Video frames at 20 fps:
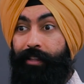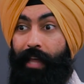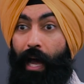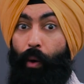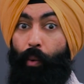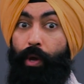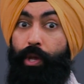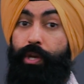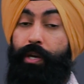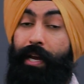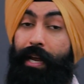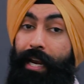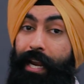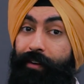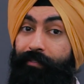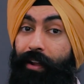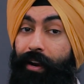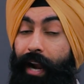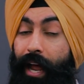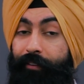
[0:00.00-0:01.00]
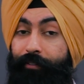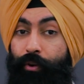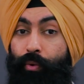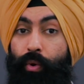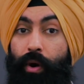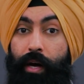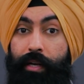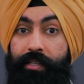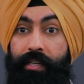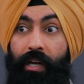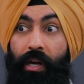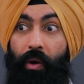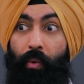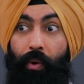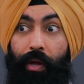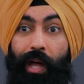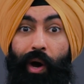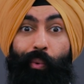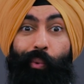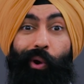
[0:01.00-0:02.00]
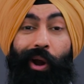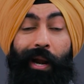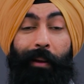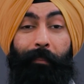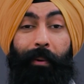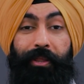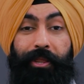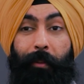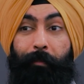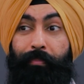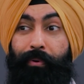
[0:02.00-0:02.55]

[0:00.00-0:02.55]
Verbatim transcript: That way you can live the life you want without worrying about the